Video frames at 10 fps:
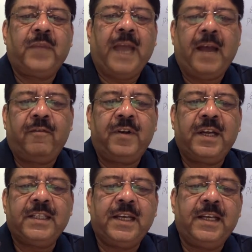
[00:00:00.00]

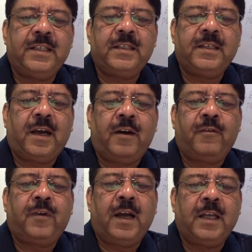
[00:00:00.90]
average age of
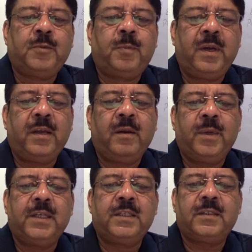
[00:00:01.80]
Hajj
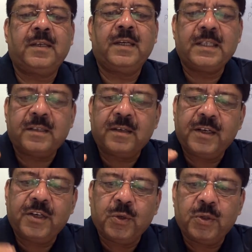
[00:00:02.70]
pilgrimage is
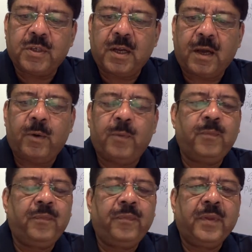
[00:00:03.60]
reduced now.
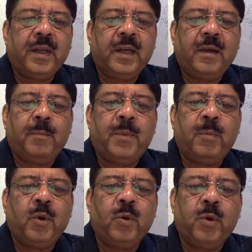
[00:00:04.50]

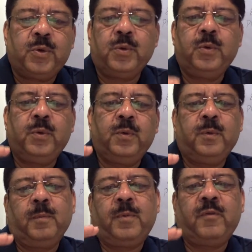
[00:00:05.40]
People go to
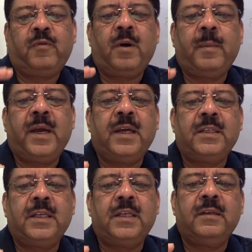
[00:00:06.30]
perform Hajj
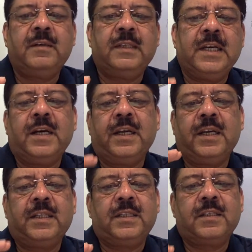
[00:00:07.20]
in young
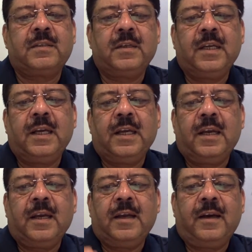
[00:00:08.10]
ages.
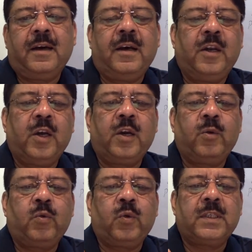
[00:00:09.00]
Earlier
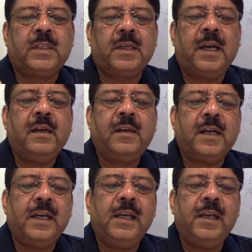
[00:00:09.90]
it was
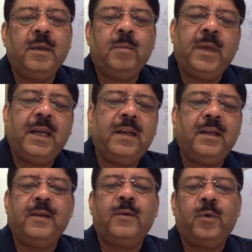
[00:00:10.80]
elderly
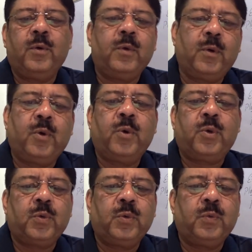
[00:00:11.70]
mainly who go
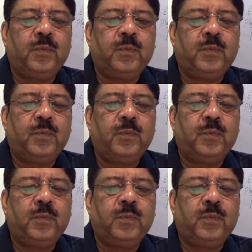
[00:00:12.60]
to